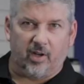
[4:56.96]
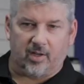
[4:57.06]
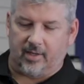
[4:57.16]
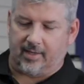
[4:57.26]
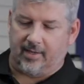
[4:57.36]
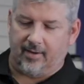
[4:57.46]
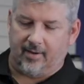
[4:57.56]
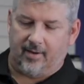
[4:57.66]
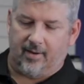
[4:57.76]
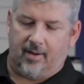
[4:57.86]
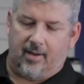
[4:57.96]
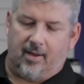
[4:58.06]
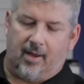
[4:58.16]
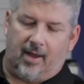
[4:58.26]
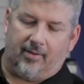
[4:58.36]
feel it click in,
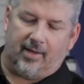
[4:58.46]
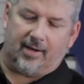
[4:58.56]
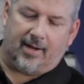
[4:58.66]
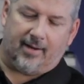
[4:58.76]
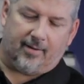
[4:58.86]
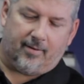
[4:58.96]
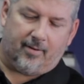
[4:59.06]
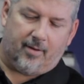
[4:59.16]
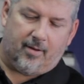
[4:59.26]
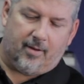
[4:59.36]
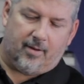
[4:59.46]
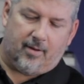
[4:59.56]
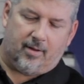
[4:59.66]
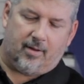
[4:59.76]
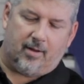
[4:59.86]
and then I
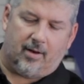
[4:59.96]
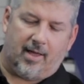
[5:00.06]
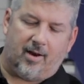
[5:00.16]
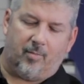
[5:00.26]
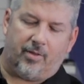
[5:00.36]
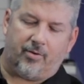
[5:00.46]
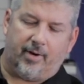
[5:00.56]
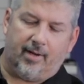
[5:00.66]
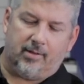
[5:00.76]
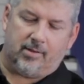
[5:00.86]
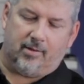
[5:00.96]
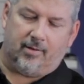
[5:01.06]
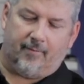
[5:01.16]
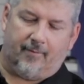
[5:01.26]
line up my threads,